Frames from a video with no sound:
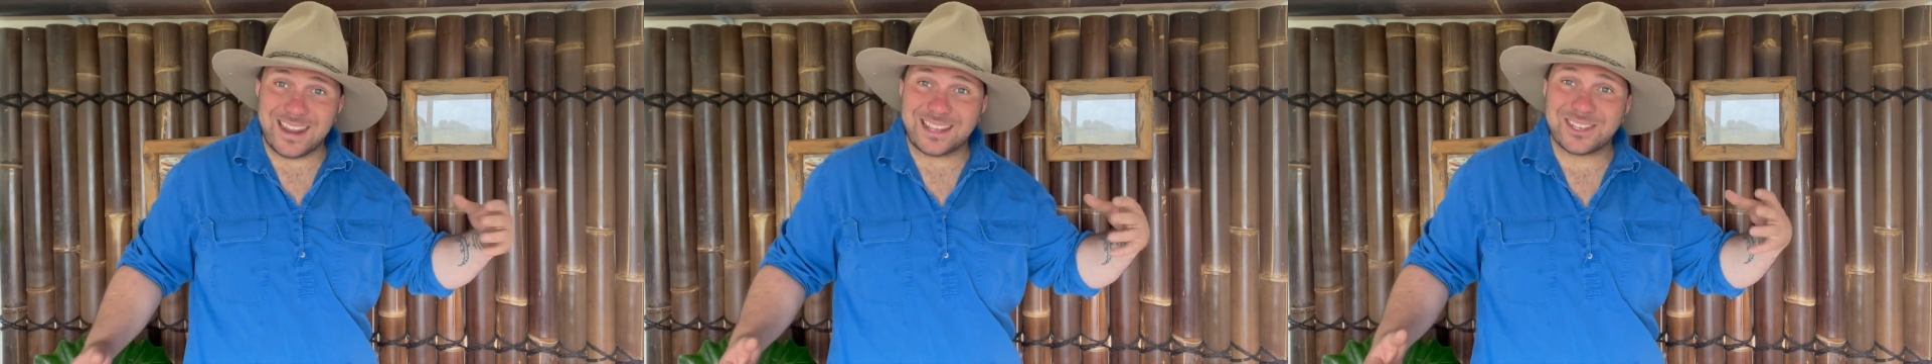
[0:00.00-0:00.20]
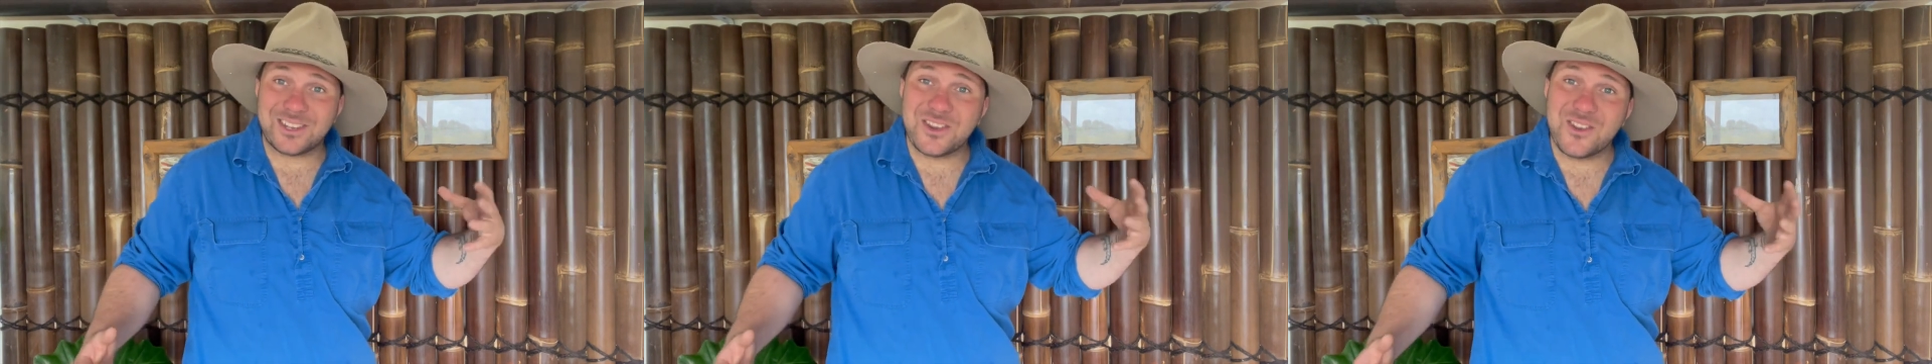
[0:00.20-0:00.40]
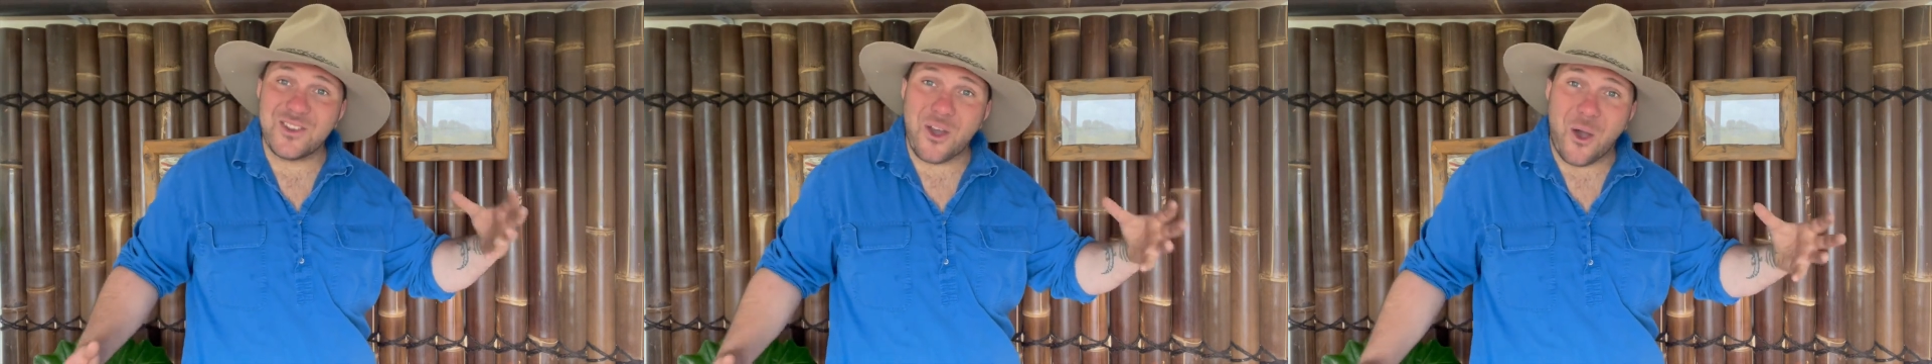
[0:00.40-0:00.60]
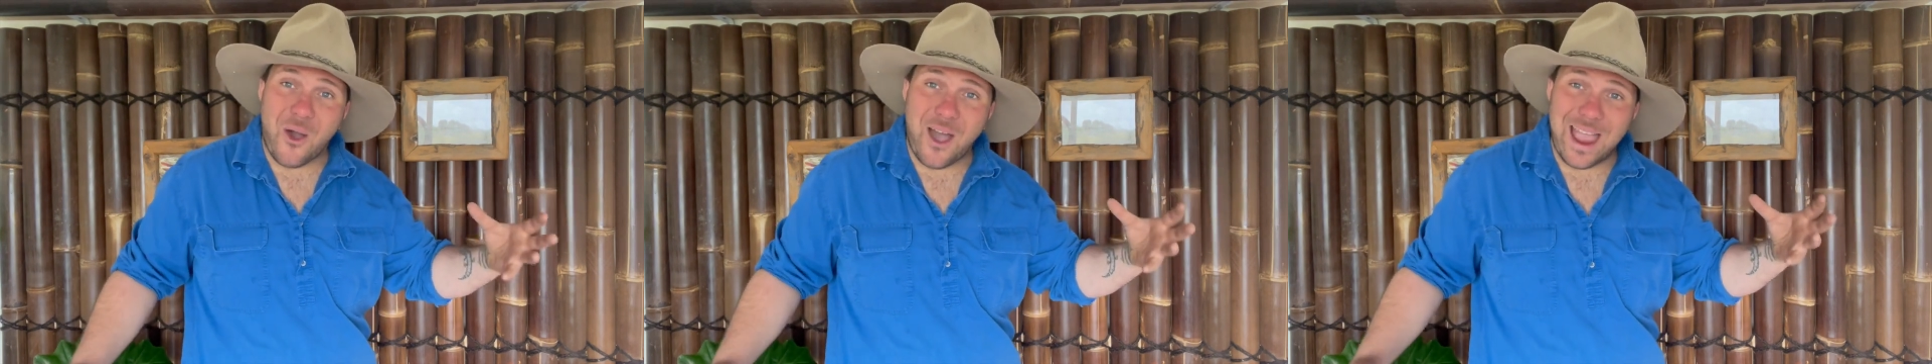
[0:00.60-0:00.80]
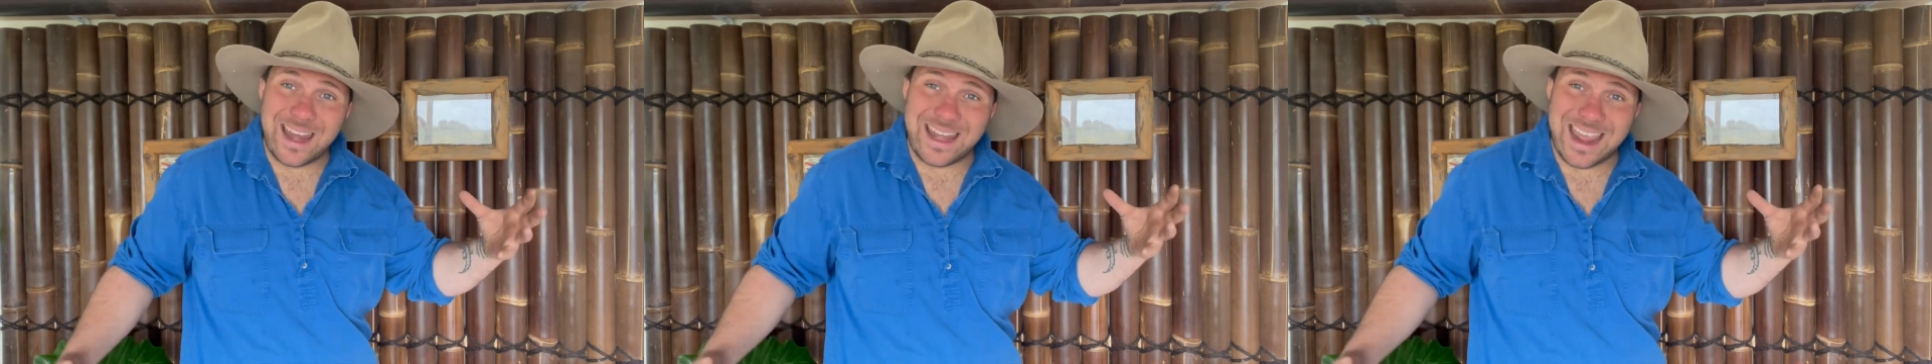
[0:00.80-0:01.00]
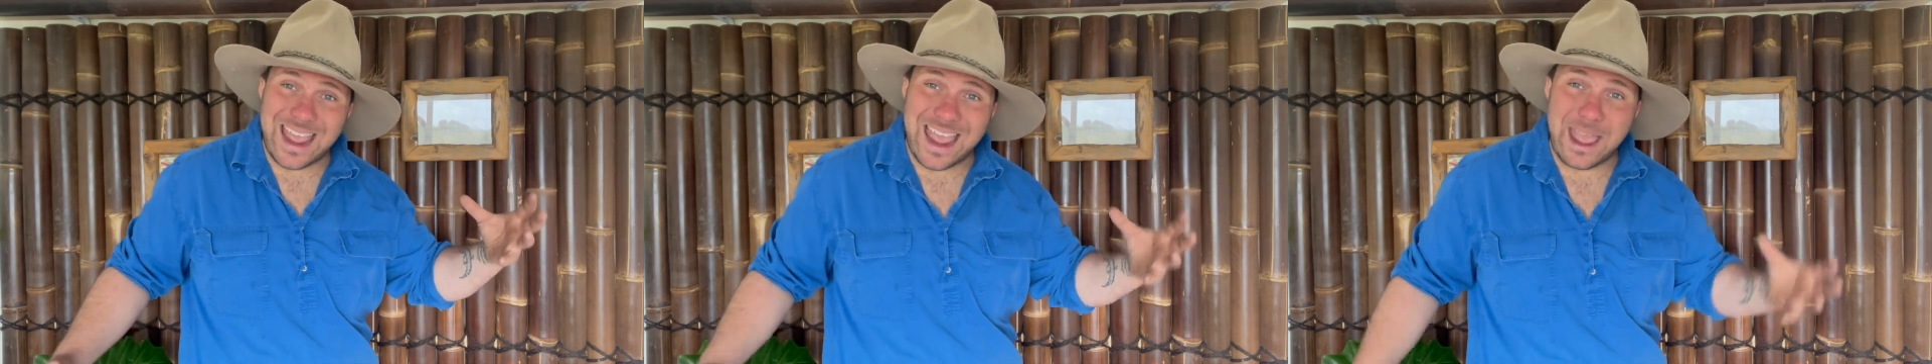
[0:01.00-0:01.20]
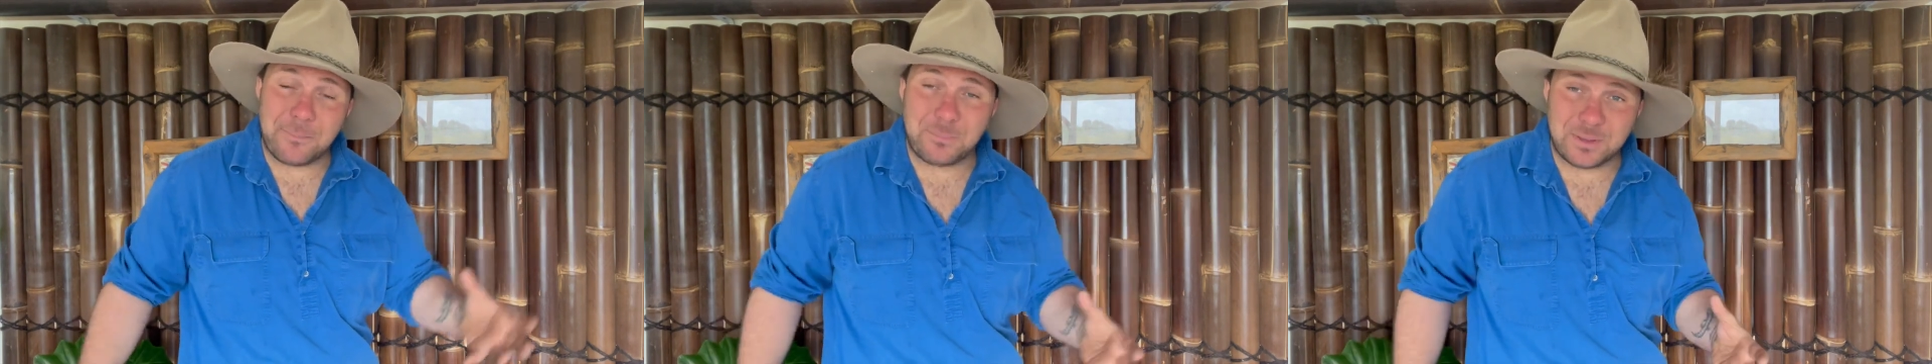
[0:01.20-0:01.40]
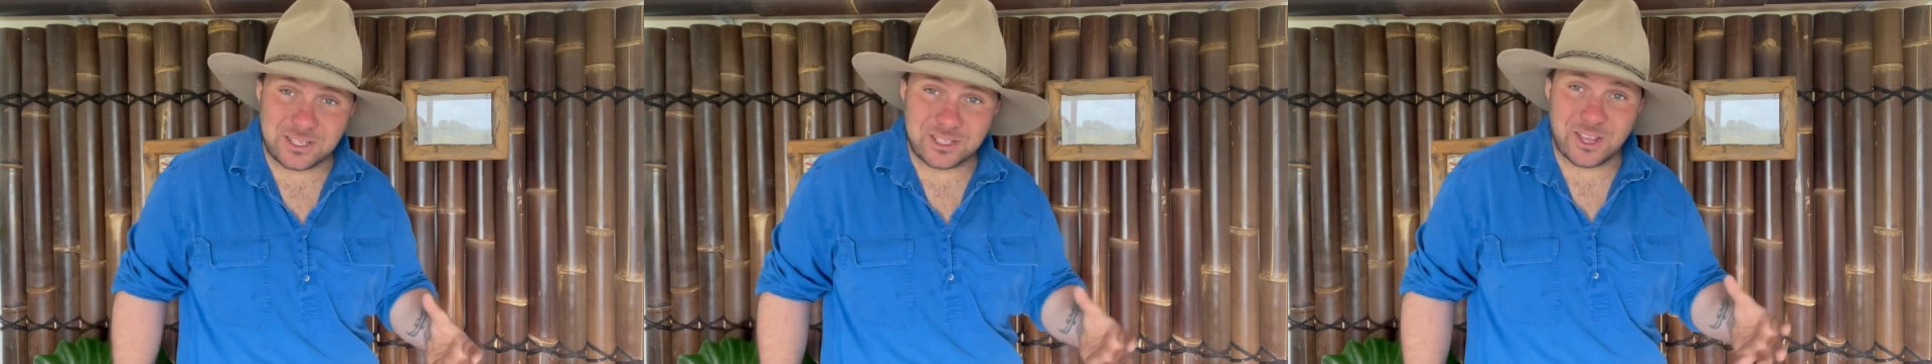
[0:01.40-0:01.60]
next 9
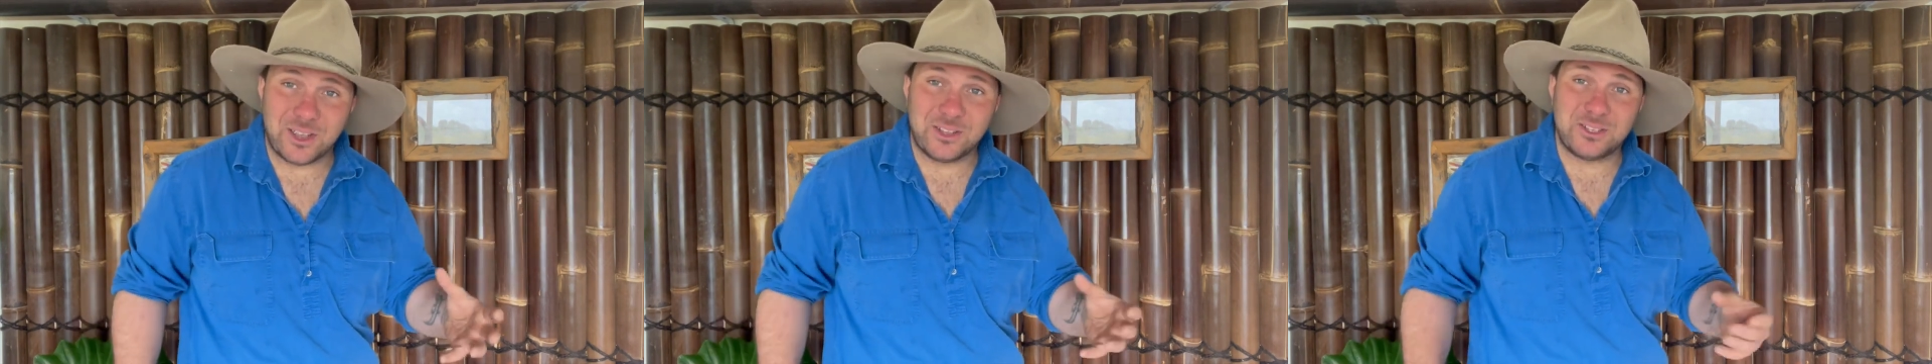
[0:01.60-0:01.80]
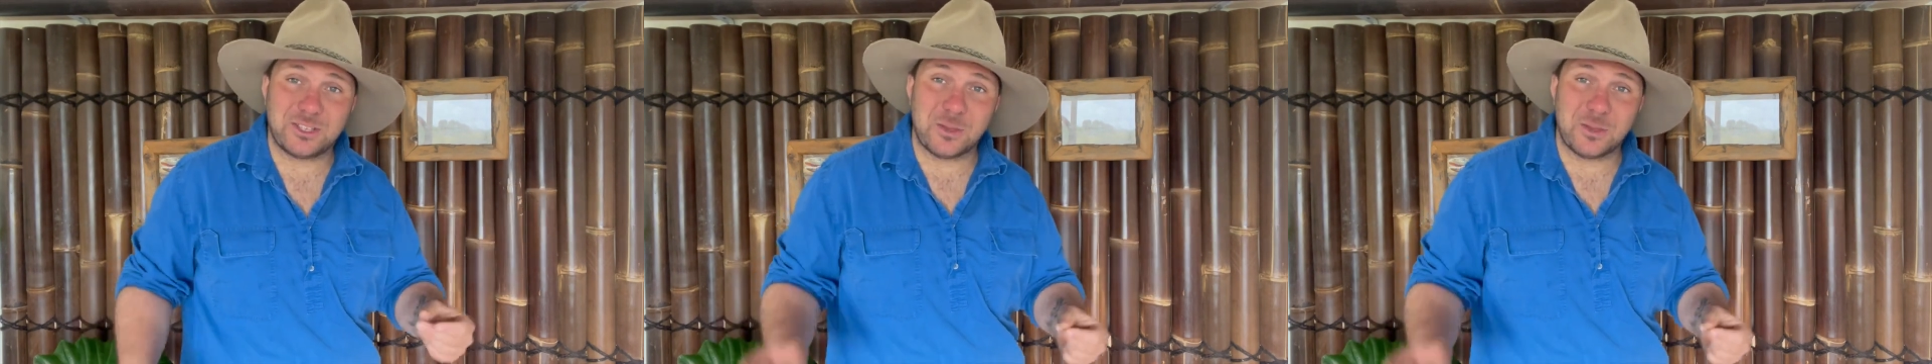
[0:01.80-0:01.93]
episodes.